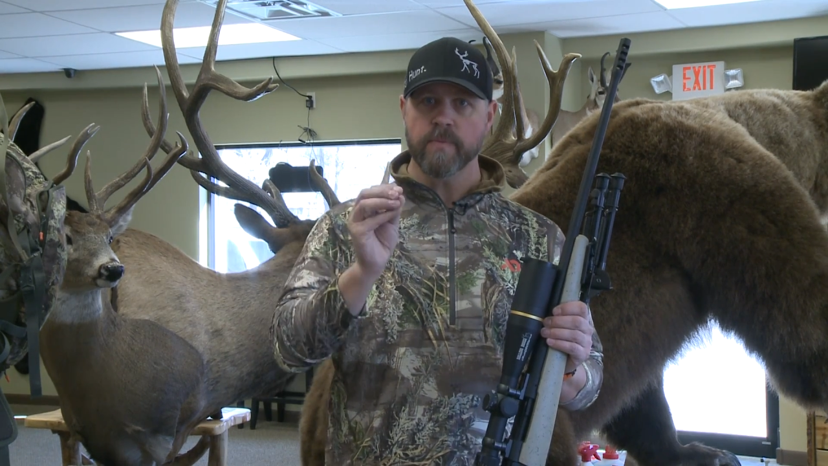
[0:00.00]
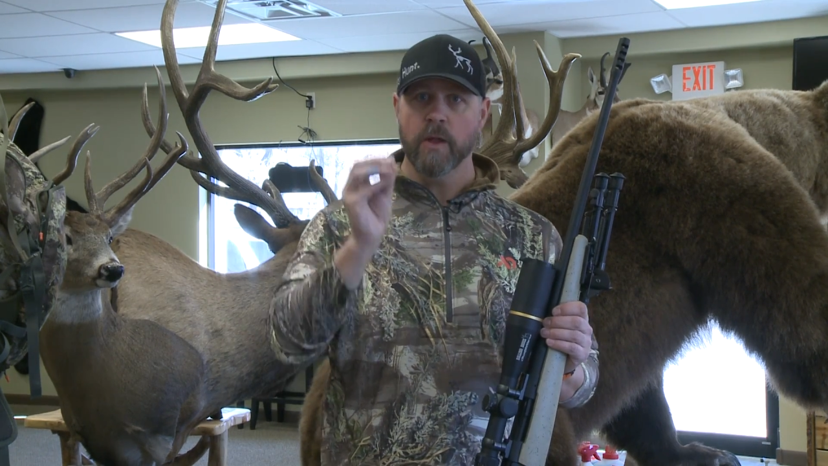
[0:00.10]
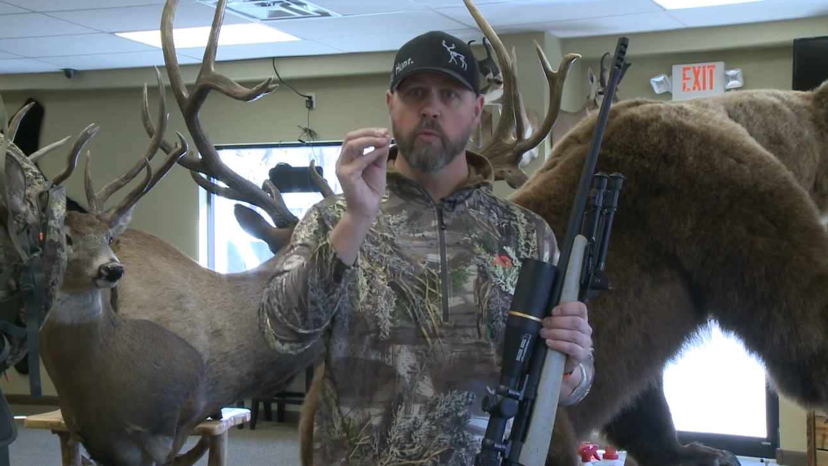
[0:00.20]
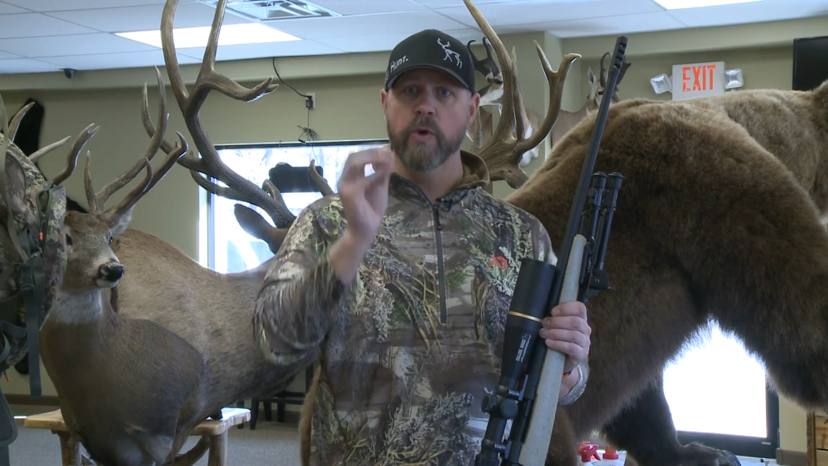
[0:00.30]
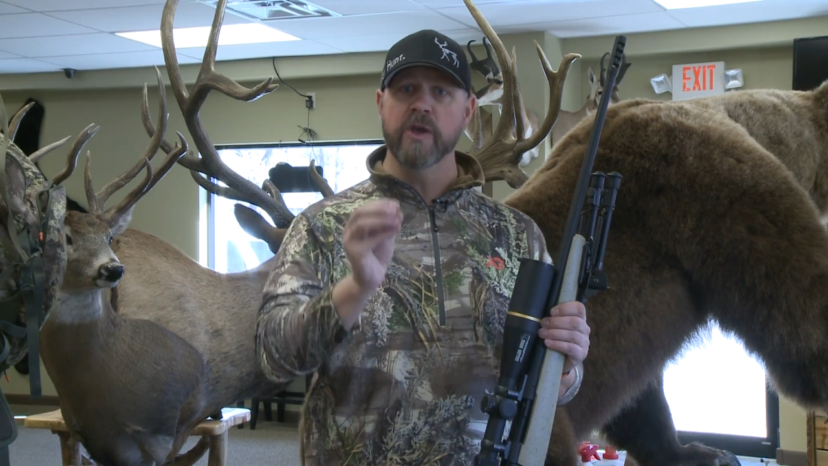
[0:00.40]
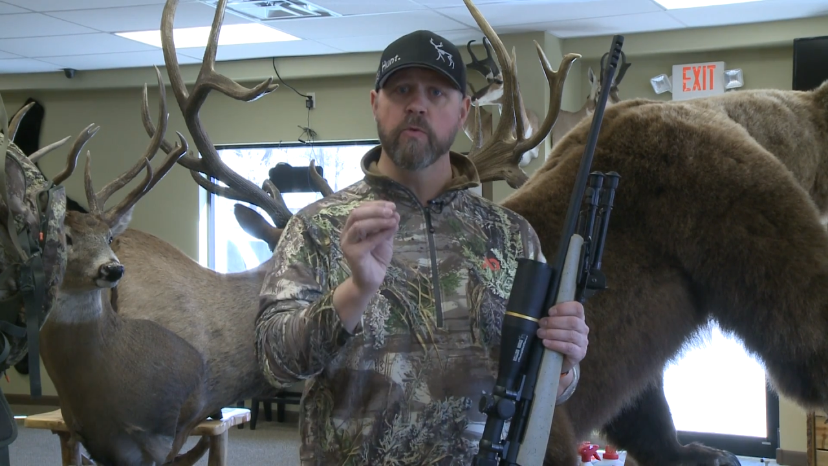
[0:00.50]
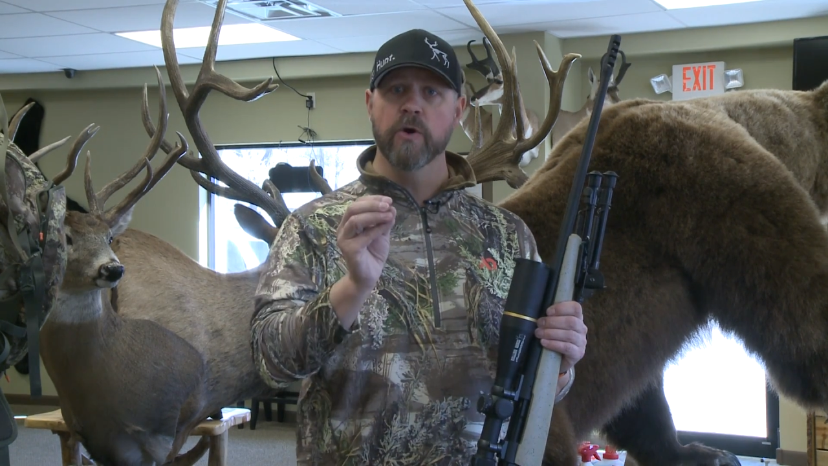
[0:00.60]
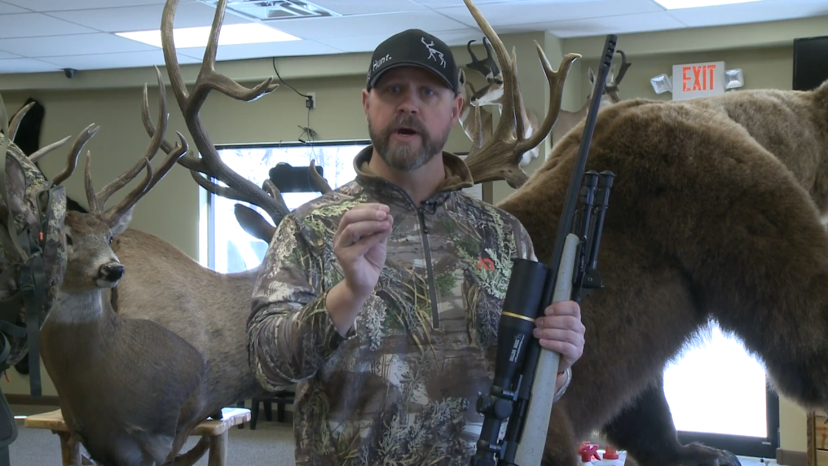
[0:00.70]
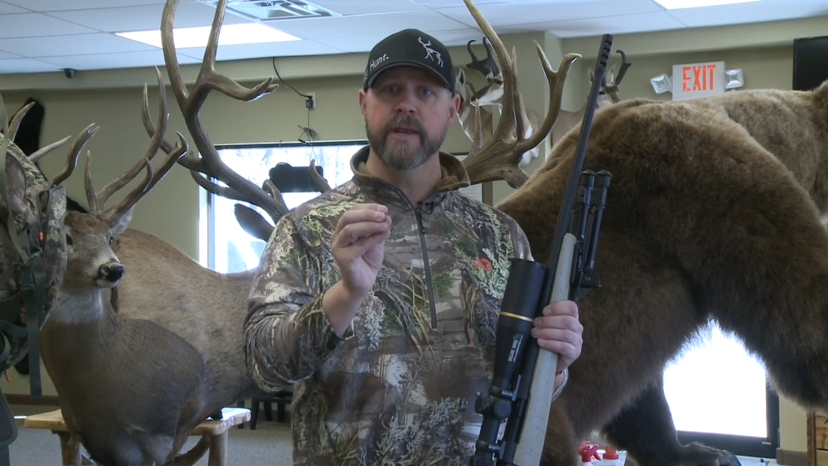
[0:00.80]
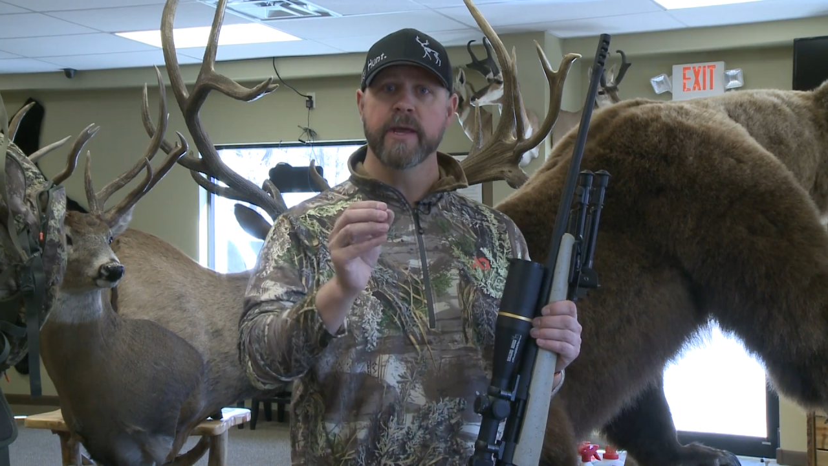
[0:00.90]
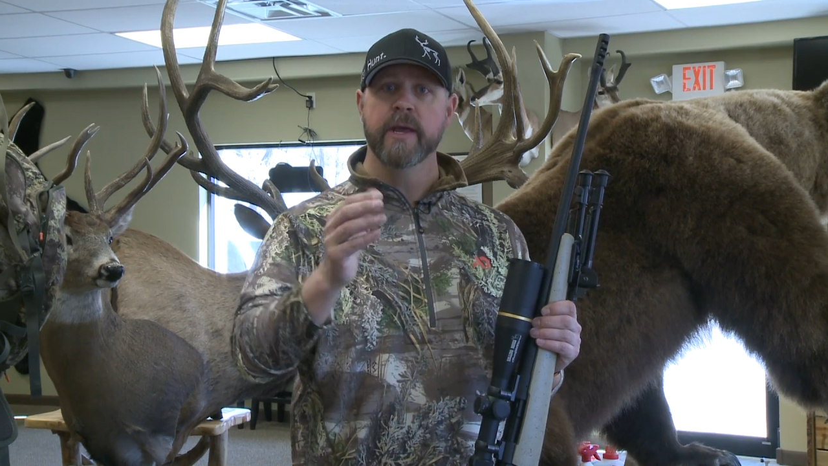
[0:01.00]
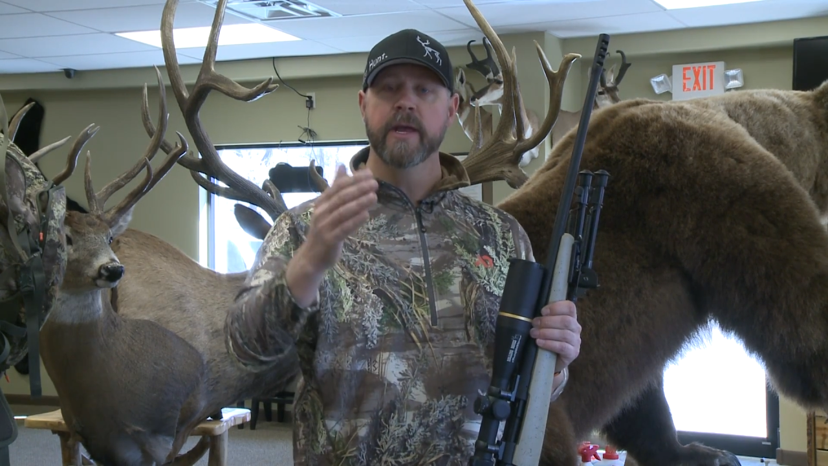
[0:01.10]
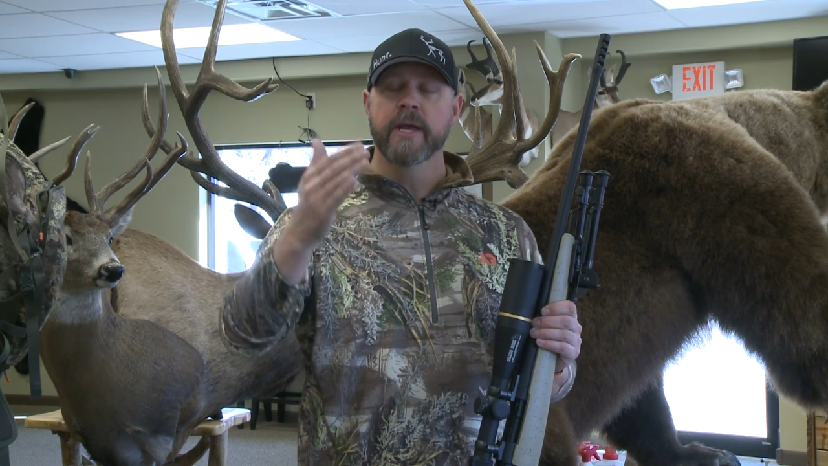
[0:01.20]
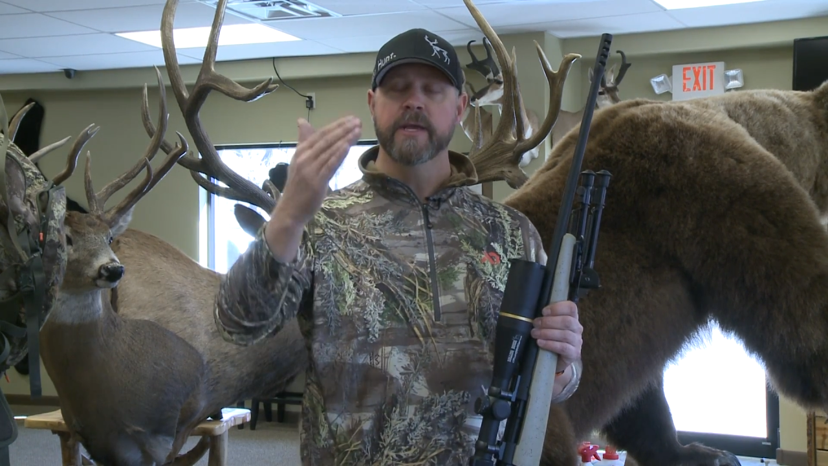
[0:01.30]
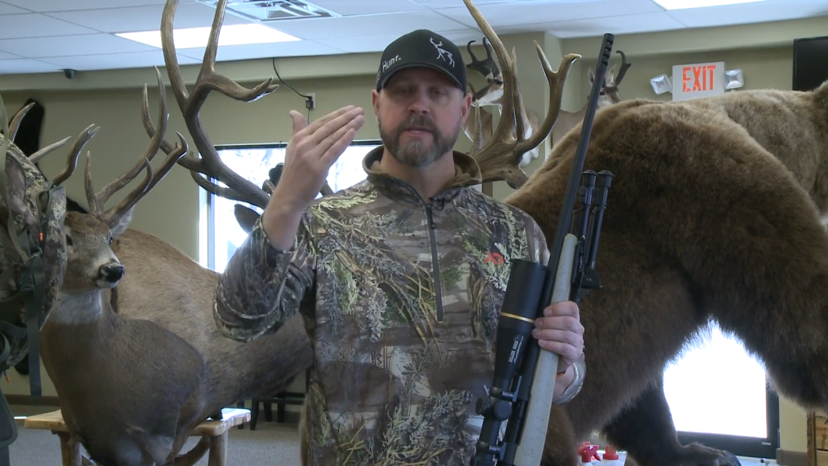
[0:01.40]
We would
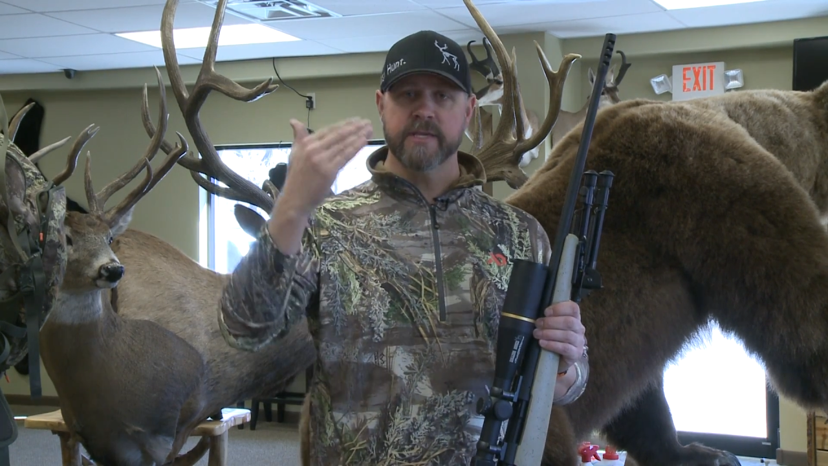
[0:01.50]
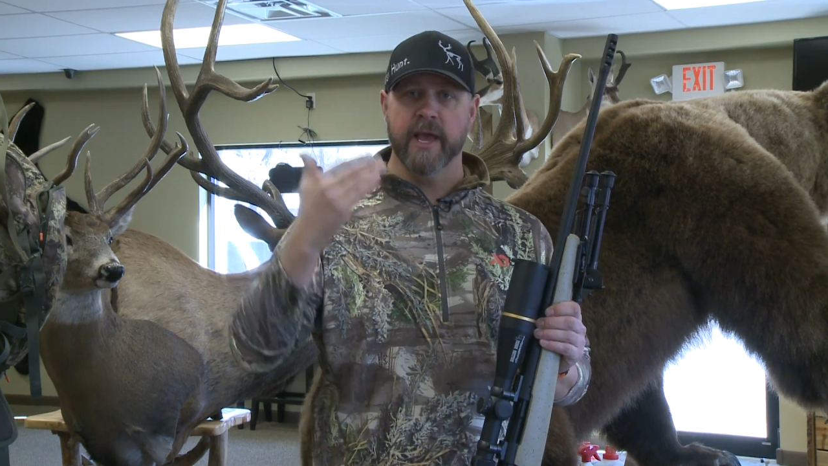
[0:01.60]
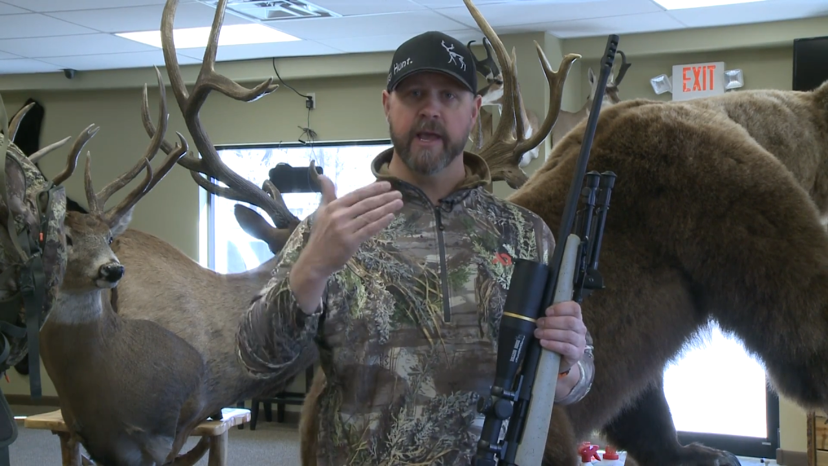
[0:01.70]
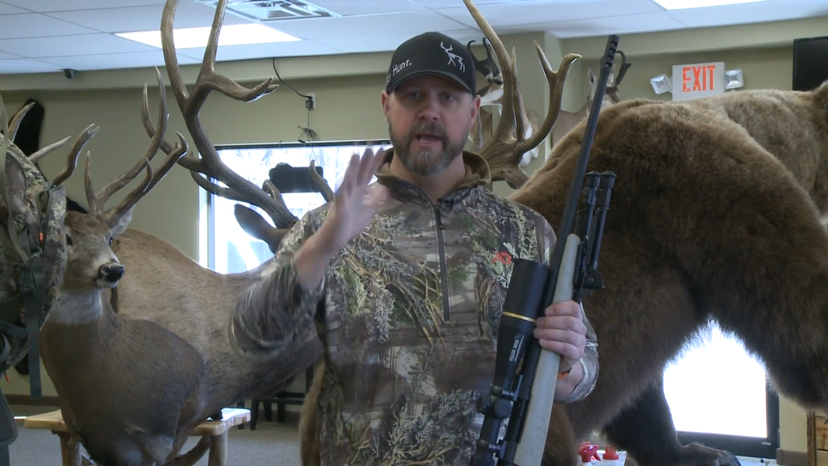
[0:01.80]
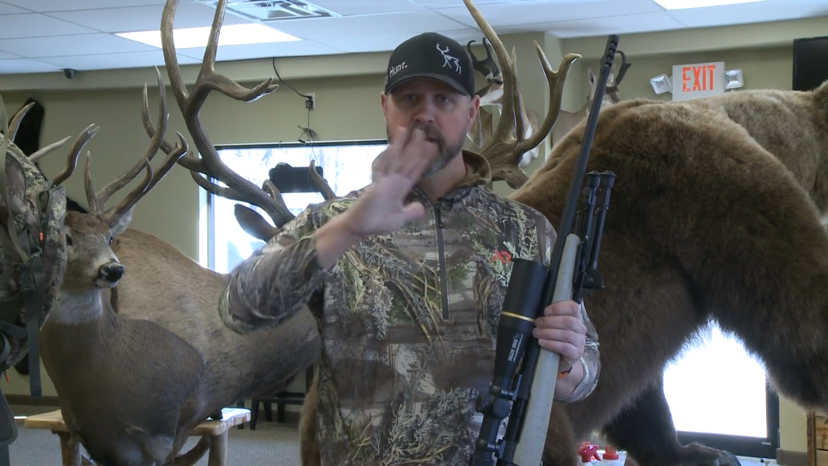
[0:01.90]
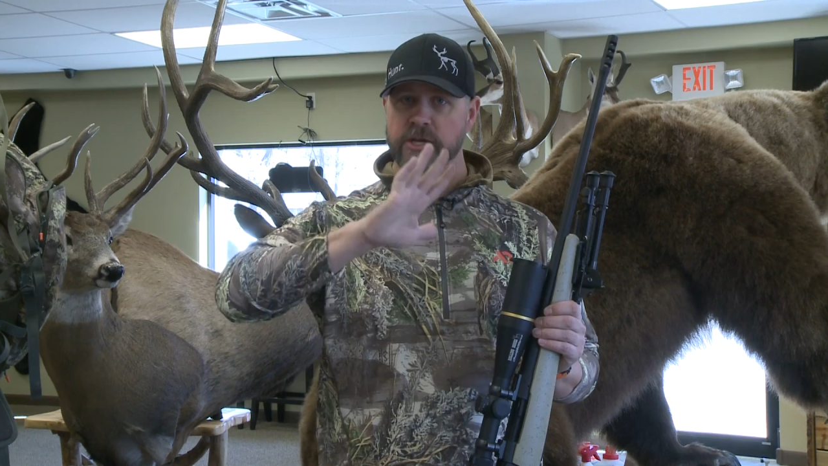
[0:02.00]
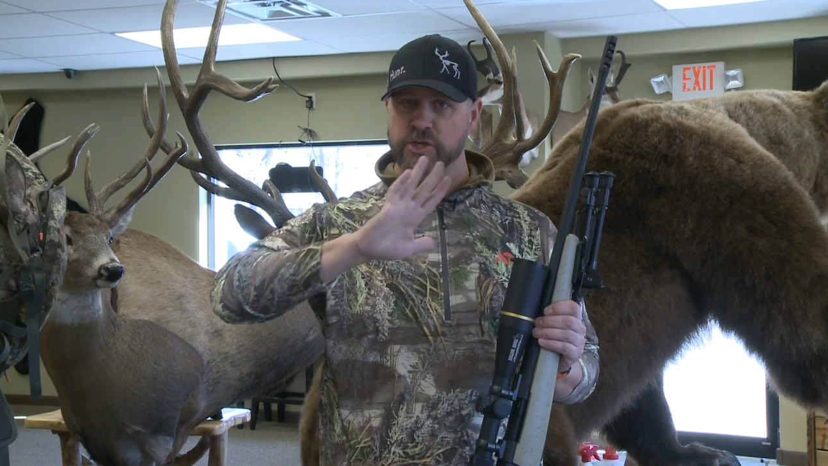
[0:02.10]
say,